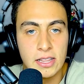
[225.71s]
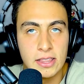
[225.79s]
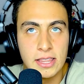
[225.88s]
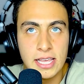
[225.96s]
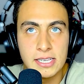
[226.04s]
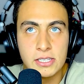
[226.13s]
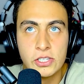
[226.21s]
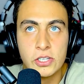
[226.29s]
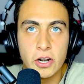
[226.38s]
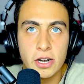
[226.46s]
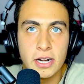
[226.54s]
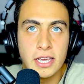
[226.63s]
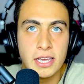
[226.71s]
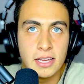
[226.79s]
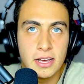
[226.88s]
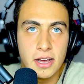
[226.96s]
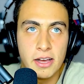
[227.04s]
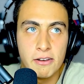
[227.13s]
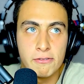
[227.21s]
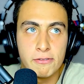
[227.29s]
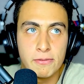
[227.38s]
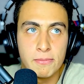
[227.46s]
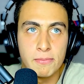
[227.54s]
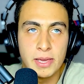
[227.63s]
this journey of
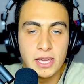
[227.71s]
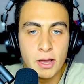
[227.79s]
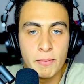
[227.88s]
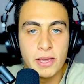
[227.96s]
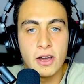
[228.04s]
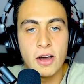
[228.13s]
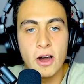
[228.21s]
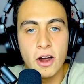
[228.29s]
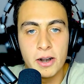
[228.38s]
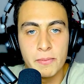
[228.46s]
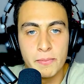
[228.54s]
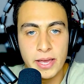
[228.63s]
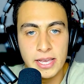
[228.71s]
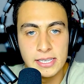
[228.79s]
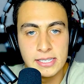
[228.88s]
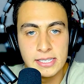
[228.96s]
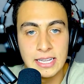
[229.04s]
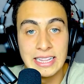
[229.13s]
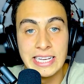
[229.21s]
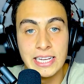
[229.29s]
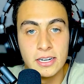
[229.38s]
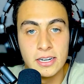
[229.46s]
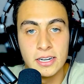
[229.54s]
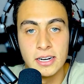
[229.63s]
becoming a heart based
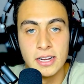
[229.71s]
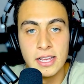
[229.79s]
leader